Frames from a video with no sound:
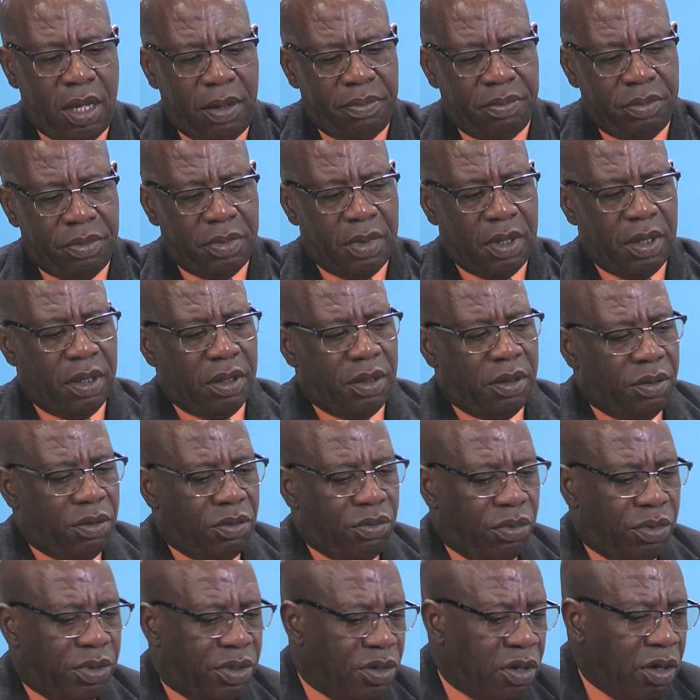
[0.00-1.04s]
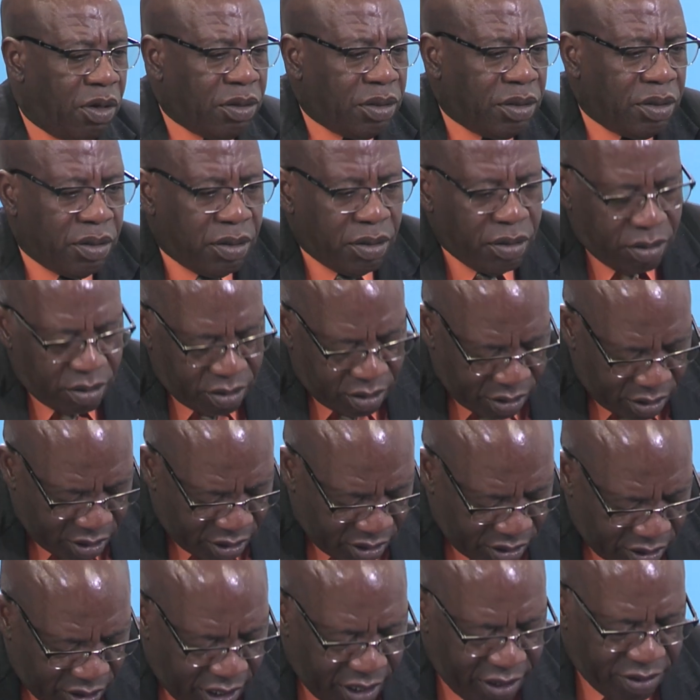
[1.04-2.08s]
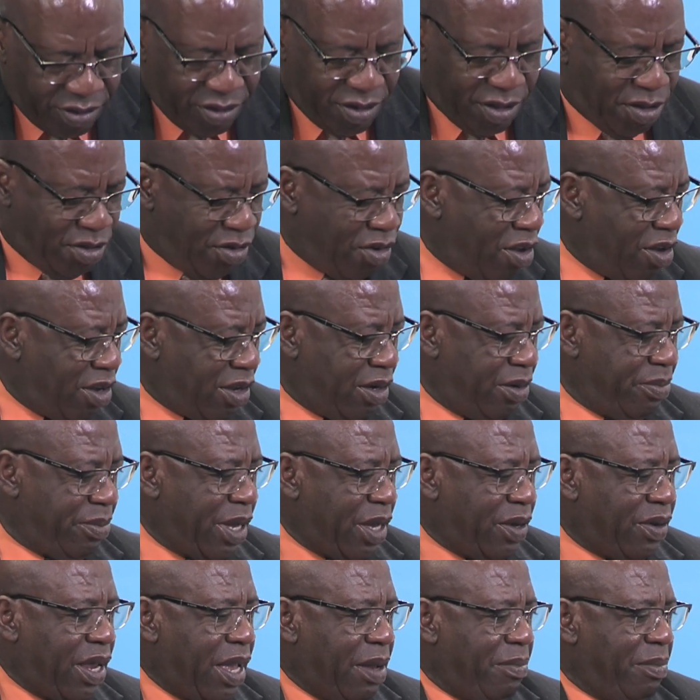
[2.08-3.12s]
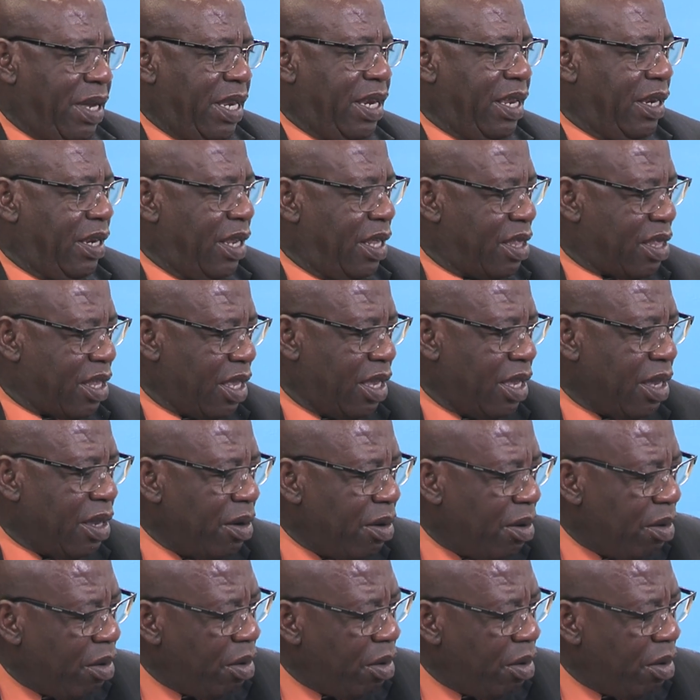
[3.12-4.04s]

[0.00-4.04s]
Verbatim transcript: Um, what Dr. Chaitan is talking about, I mean, it is a